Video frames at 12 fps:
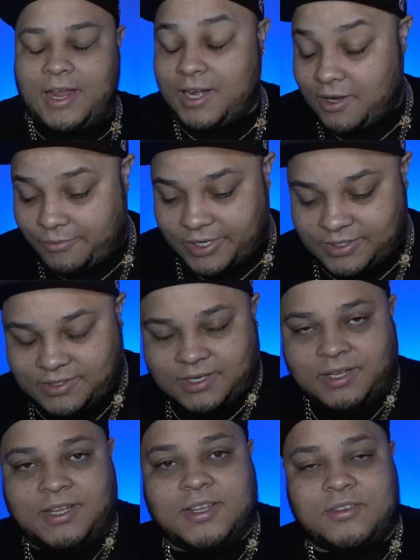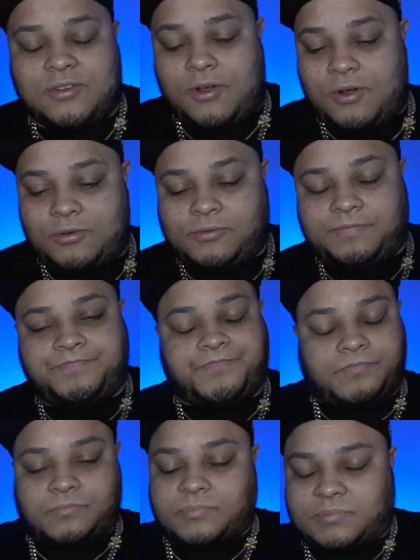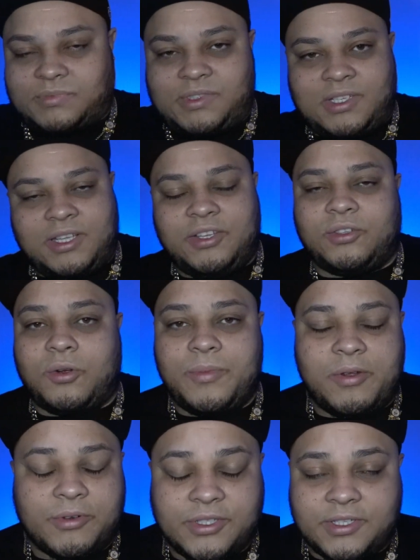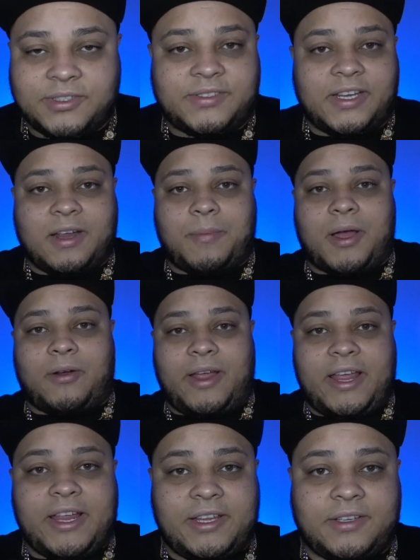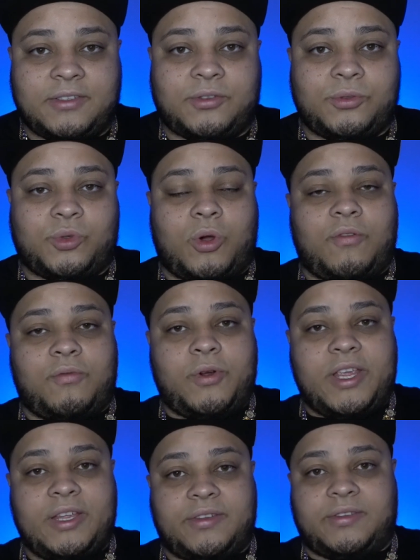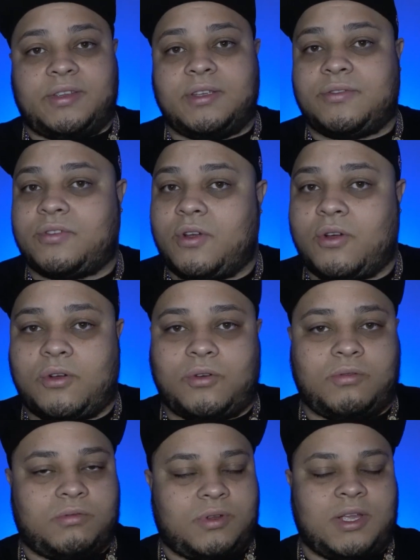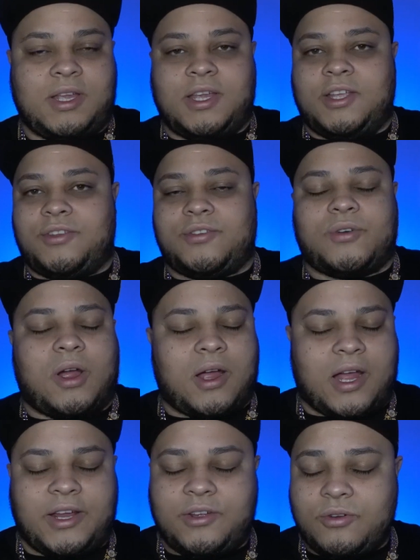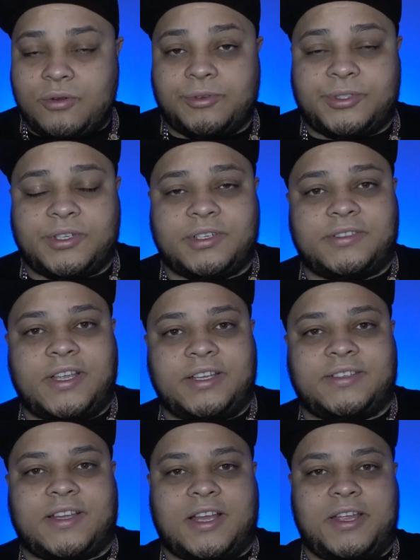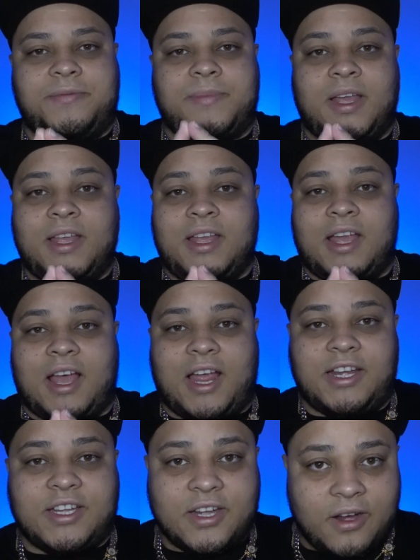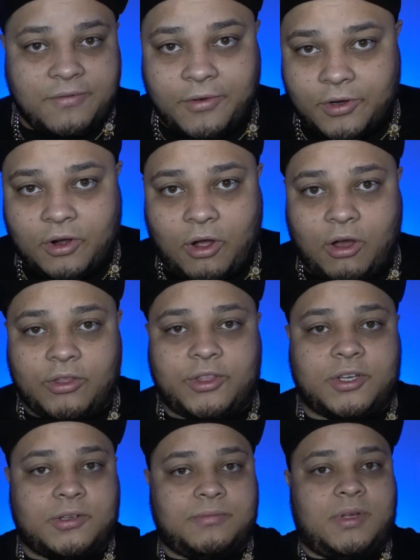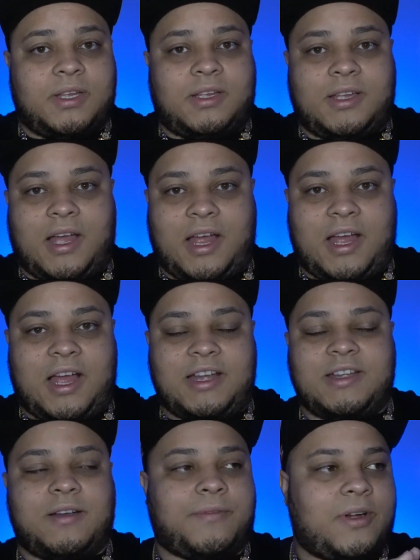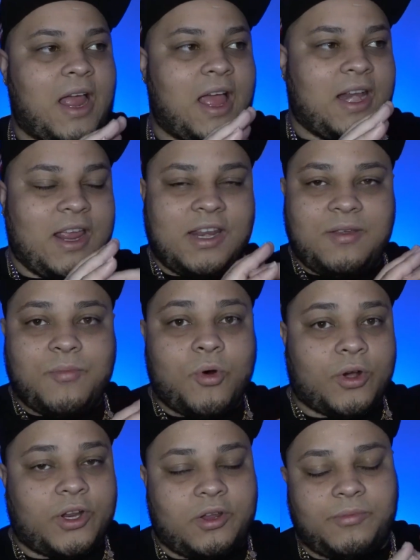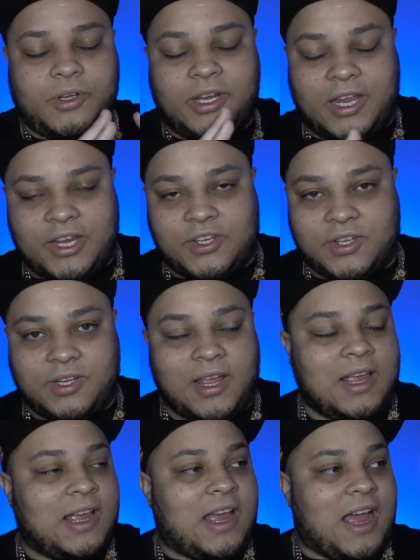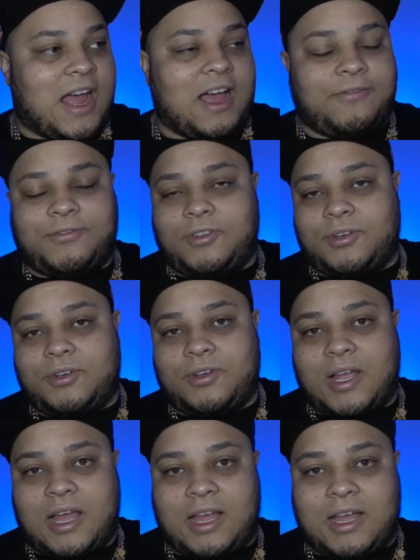anyways, so he told me it was gonna take about 8 to 12 weeks. So, you know, I knew it was gonna take time. I never called them. I never had any more communication after